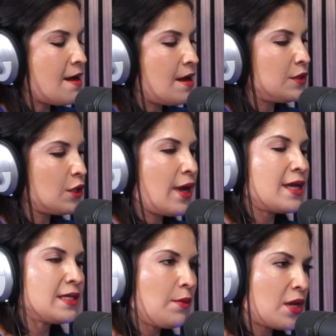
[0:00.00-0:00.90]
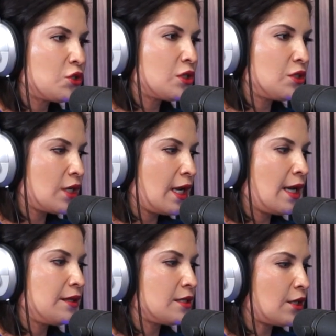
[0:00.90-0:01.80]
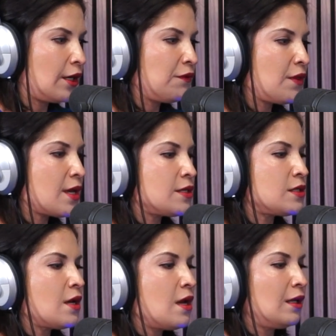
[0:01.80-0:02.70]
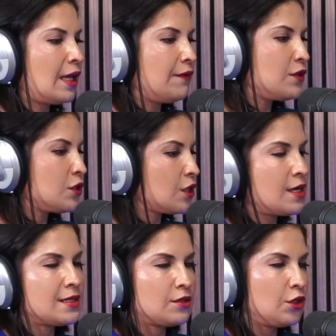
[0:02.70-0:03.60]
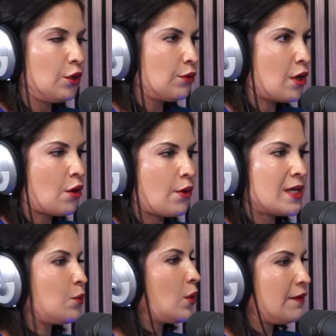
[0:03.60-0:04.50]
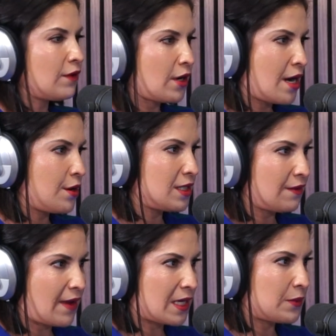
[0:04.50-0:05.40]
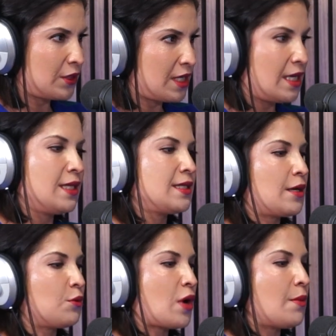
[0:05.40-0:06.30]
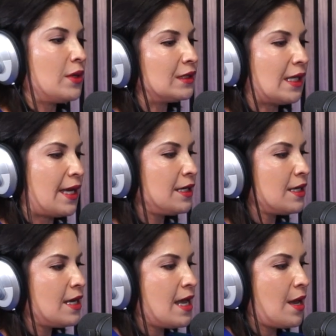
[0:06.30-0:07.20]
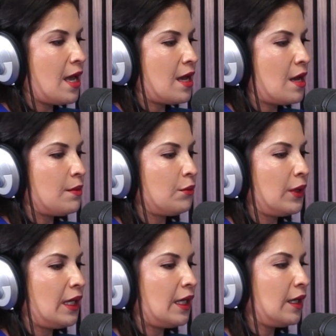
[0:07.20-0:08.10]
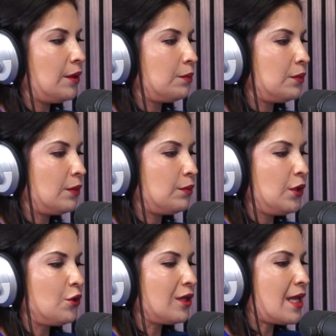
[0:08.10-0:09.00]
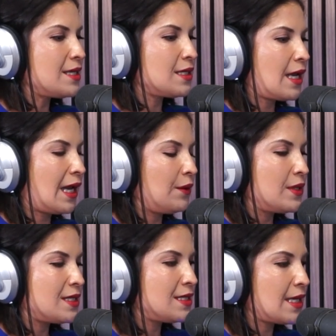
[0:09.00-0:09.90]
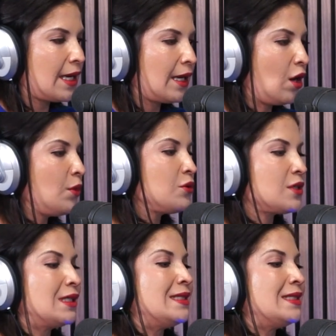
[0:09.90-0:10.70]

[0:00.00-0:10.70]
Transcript: So as I mentioned, Jay, at the start of this, life insurance, as you know, is one of our areas of expertise at Robin Glenn. We utilize it, I would say, almost on a